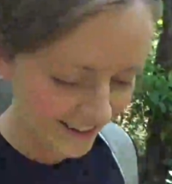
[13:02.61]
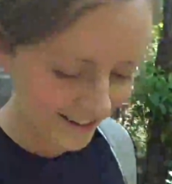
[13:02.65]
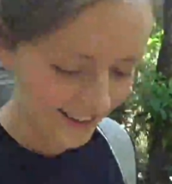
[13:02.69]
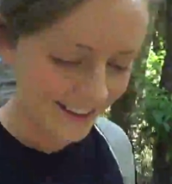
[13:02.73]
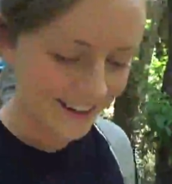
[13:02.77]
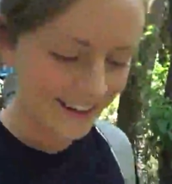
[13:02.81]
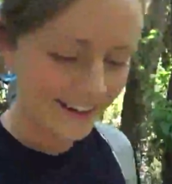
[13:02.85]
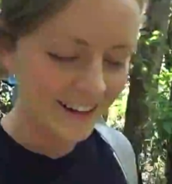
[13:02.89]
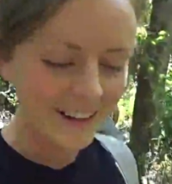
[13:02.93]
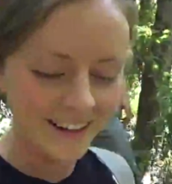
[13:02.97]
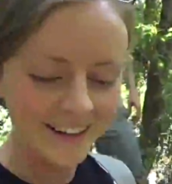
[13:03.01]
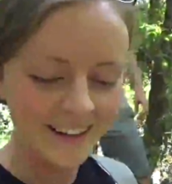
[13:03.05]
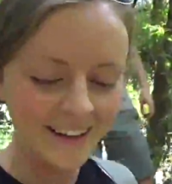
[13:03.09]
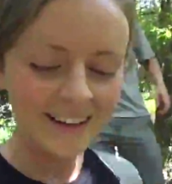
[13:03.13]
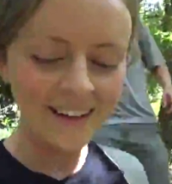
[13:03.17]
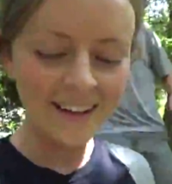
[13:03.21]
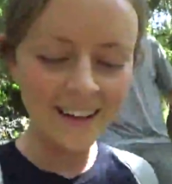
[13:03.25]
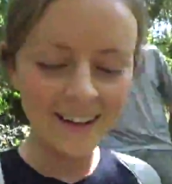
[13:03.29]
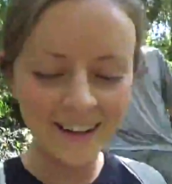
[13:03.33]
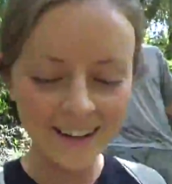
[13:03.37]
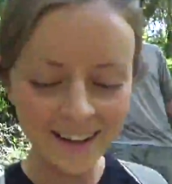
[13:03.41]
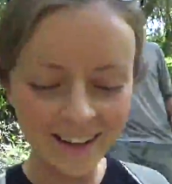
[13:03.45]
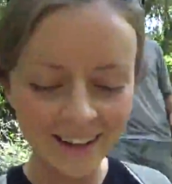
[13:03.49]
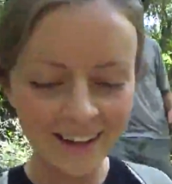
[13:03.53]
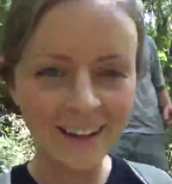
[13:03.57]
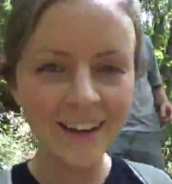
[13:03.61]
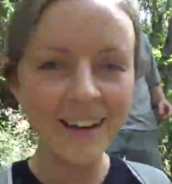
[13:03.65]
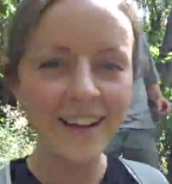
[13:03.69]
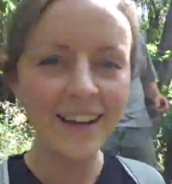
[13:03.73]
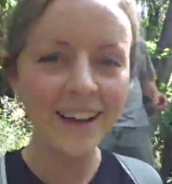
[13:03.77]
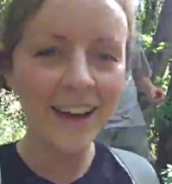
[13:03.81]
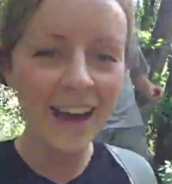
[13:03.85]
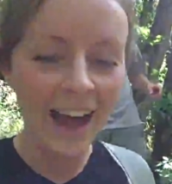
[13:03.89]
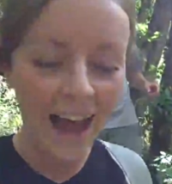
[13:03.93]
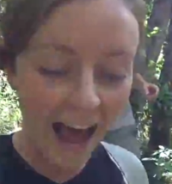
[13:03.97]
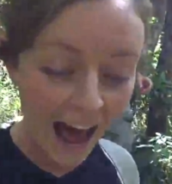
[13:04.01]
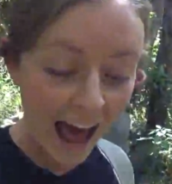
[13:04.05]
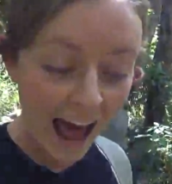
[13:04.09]
we just saw it.
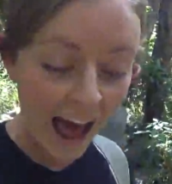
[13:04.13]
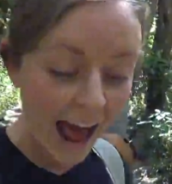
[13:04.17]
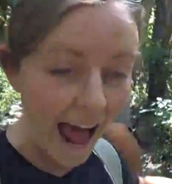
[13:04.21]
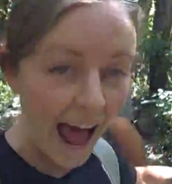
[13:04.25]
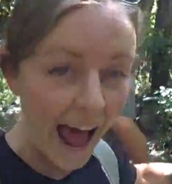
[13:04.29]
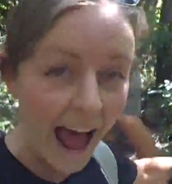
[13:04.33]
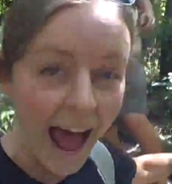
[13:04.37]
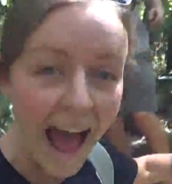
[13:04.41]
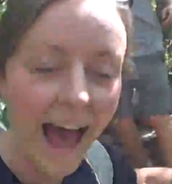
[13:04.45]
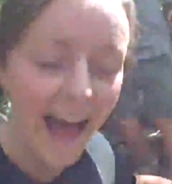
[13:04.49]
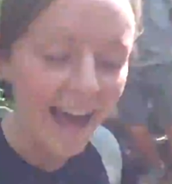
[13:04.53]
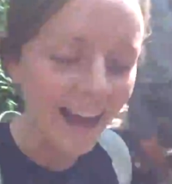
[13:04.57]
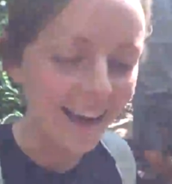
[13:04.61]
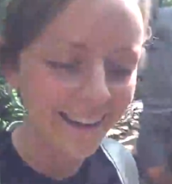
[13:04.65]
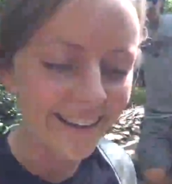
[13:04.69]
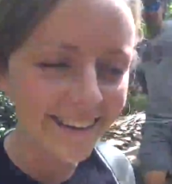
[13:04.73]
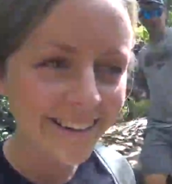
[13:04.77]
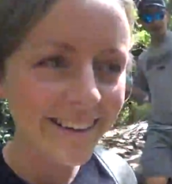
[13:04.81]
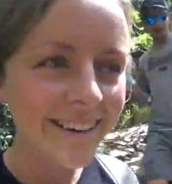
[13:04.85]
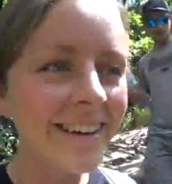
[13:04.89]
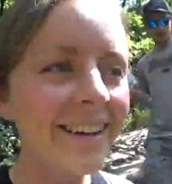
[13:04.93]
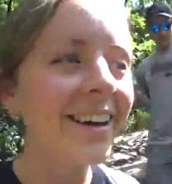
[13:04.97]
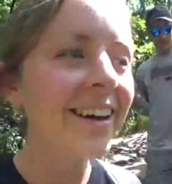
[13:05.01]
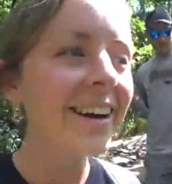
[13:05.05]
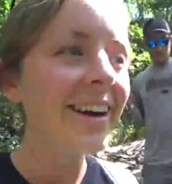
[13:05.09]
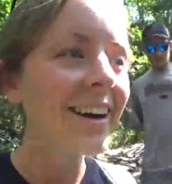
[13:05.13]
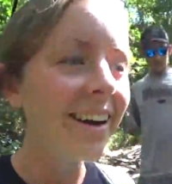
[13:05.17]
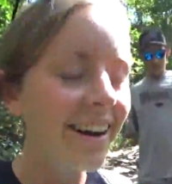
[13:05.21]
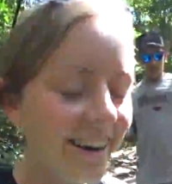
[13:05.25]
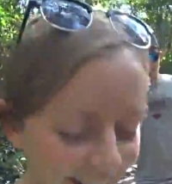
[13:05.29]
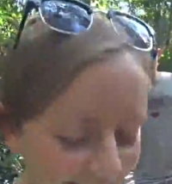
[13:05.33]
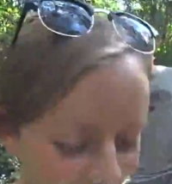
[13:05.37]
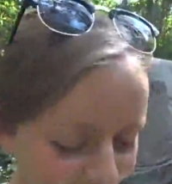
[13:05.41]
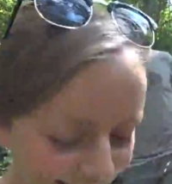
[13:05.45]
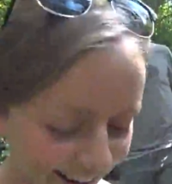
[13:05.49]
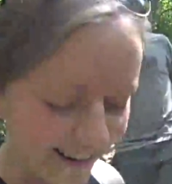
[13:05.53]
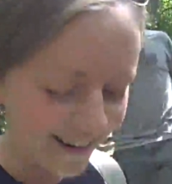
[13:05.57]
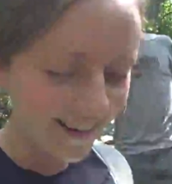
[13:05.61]
Ah! We've been able to
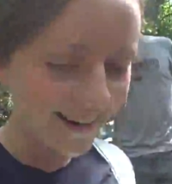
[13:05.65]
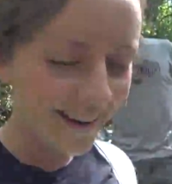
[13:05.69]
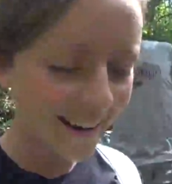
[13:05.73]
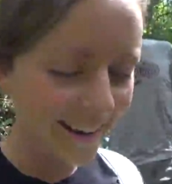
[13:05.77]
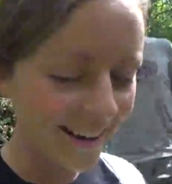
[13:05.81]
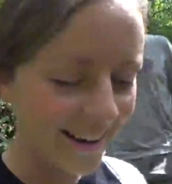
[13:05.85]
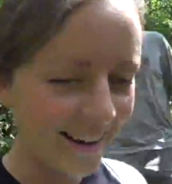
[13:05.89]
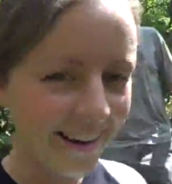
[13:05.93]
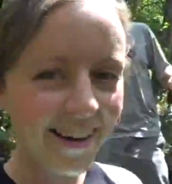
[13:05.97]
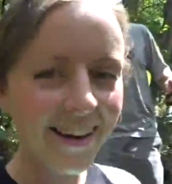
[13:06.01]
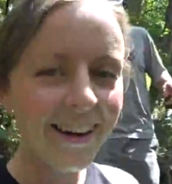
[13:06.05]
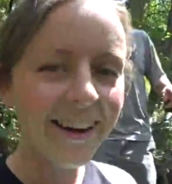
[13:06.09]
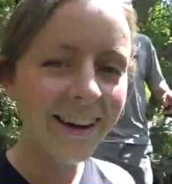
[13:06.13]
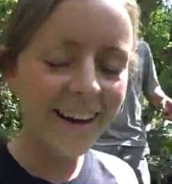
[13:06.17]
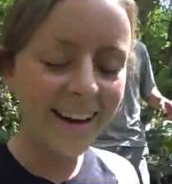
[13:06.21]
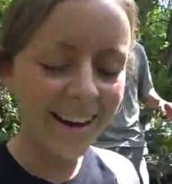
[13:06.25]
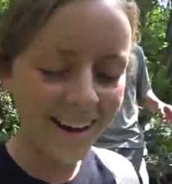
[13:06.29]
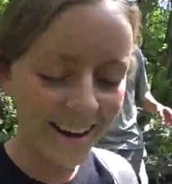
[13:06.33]
hear it the whole time.